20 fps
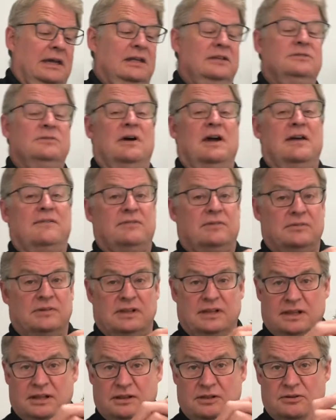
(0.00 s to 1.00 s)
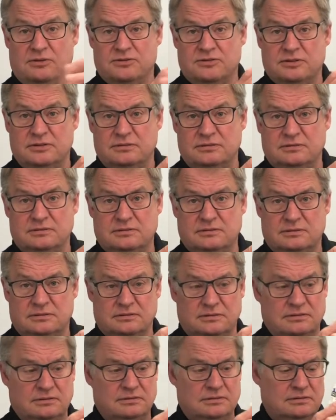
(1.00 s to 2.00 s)
do I have a relay closure
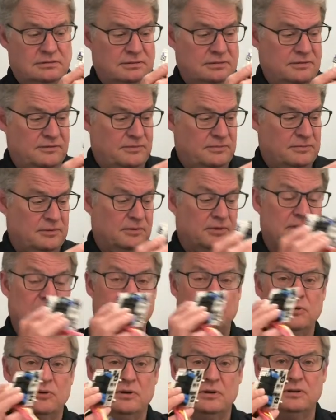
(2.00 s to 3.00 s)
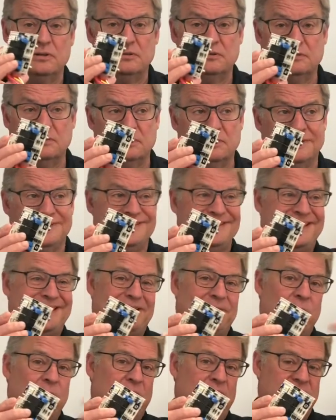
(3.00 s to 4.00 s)
from the relay board
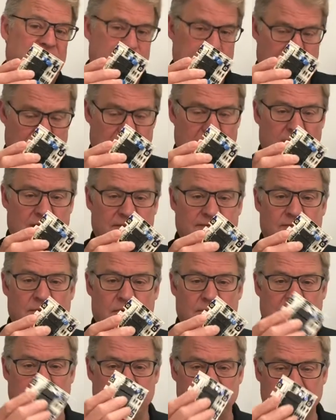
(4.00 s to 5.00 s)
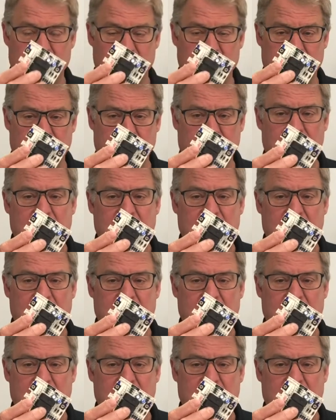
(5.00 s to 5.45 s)
when it's being called for by the unit?